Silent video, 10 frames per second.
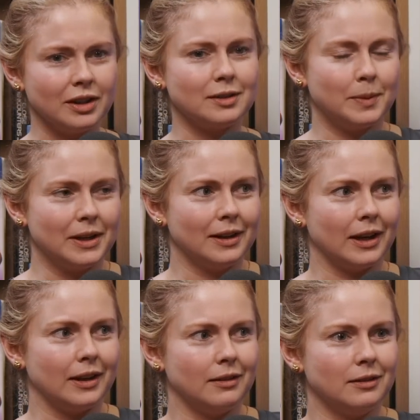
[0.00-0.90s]
It's been
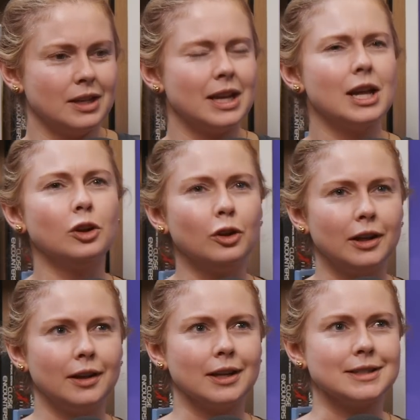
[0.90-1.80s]
like
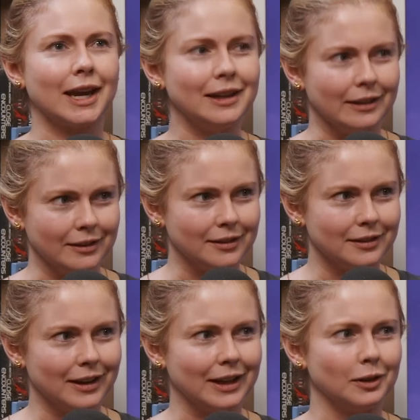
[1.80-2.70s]
learning
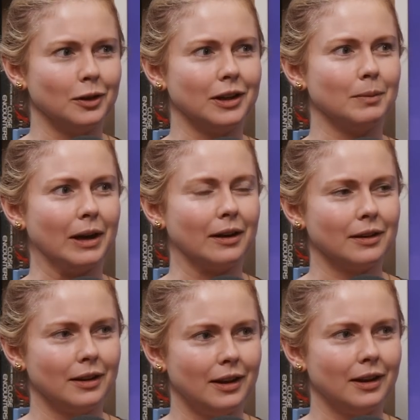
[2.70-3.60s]
containers, like learning about
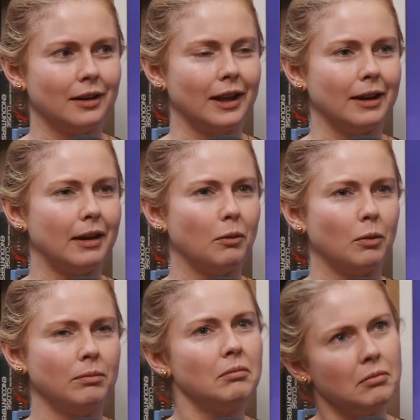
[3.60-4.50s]
like,
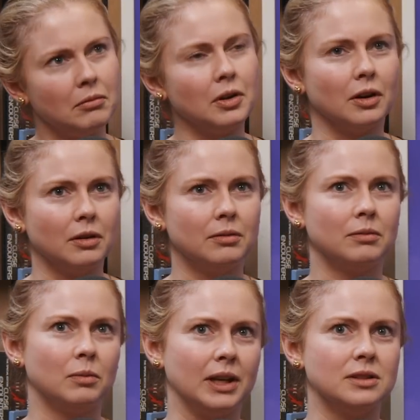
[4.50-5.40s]
you know,
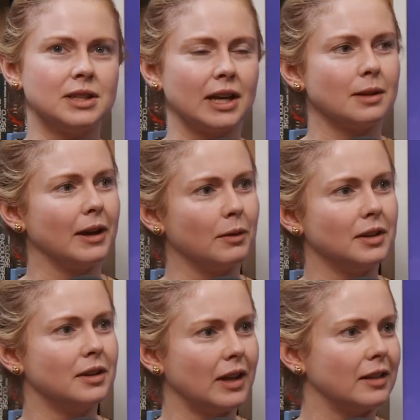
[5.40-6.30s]
when to take them out,
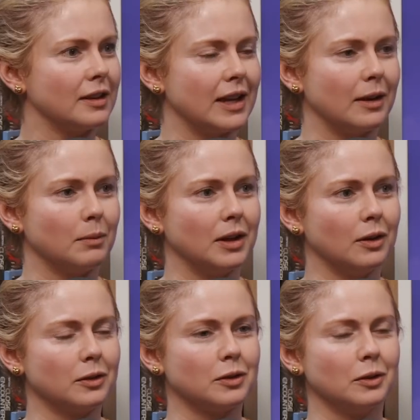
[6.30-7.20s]
when to take things out and when
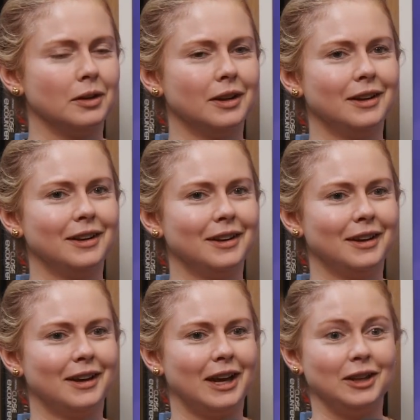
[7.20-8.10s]
not to.
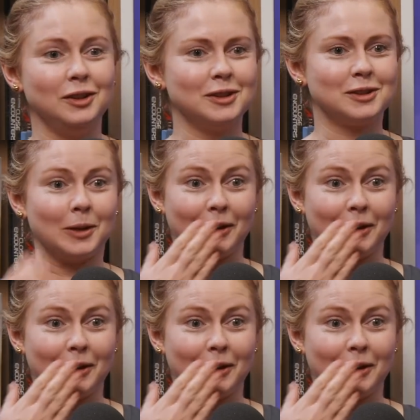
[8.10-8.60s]
And you just do.